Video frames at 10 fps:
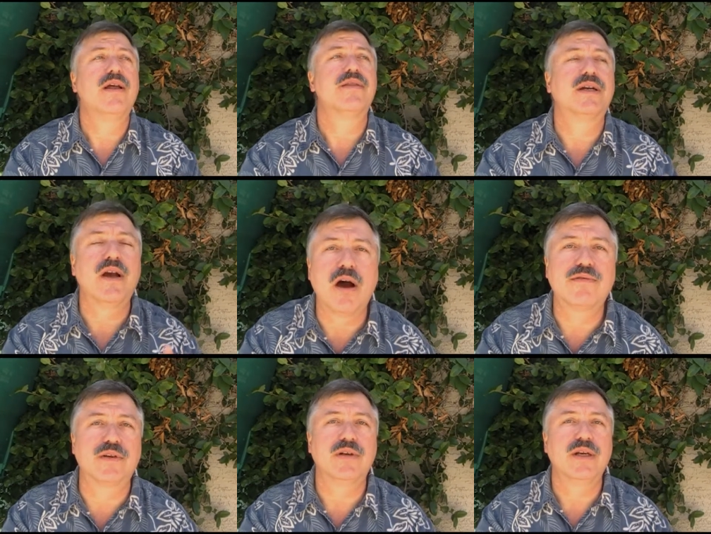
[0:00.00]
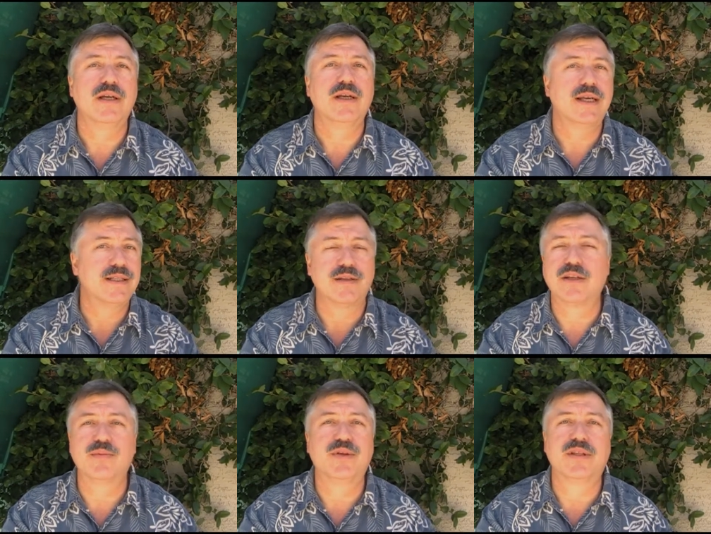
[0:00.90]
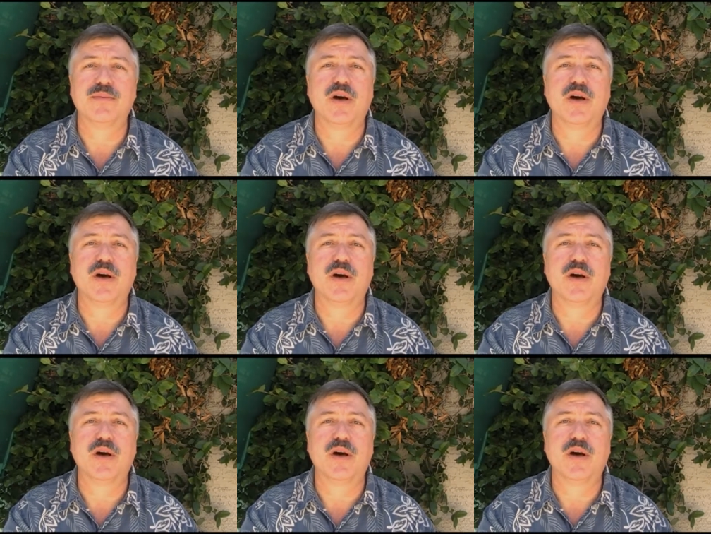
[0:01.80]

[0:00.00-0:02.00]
The cover isn't going to put them